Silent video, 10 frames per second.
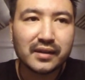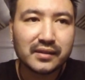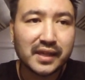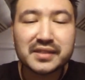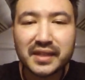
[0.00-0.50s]

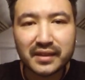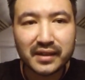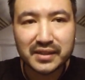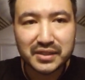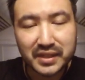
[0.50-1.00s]
they say
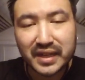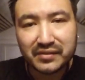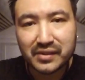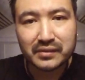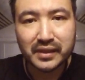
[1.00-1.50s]
that I should have
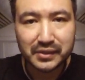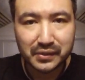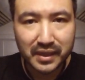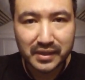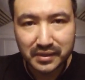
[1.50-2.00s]
around like
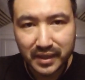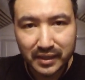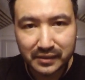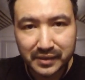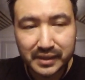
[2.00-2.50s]
2,000
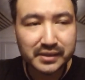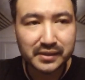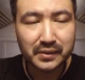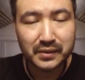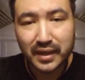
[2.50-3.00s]
calories,
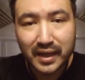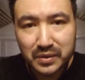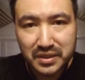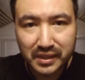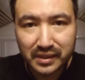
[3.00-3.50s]
so I
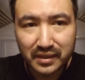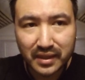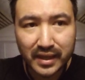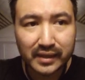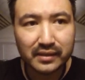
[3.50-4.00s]
was sticking to
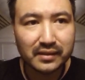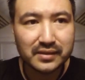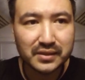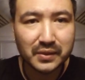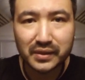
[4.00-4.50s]

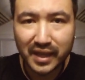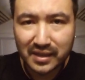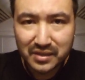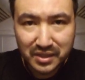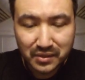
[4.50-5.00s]
that. So
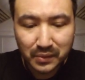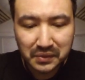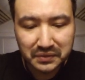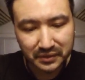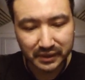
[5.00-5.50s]
again, just don't
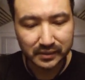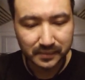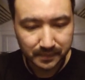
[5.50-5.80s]
overeat.